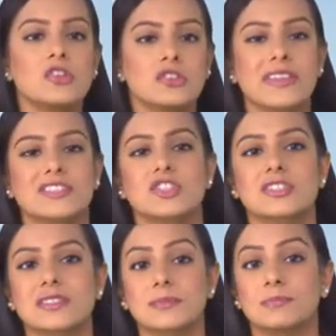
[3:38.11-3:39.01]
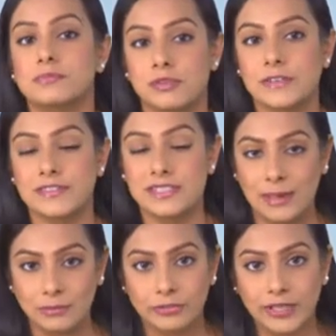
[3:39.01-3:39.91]
So that's just a brief
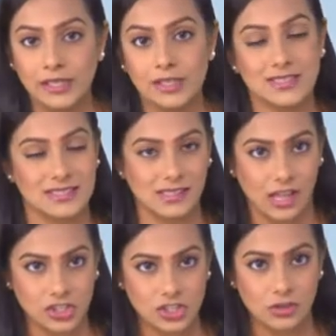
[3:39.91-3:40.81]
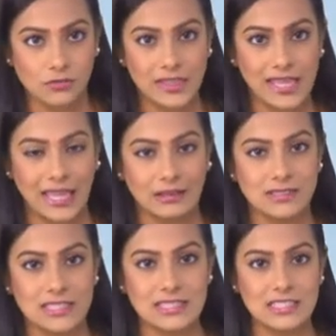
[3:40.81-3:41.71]
summary, discussion of the
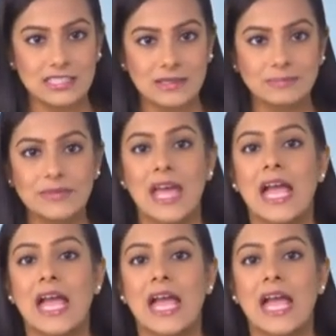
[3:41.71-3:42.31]
accounting system.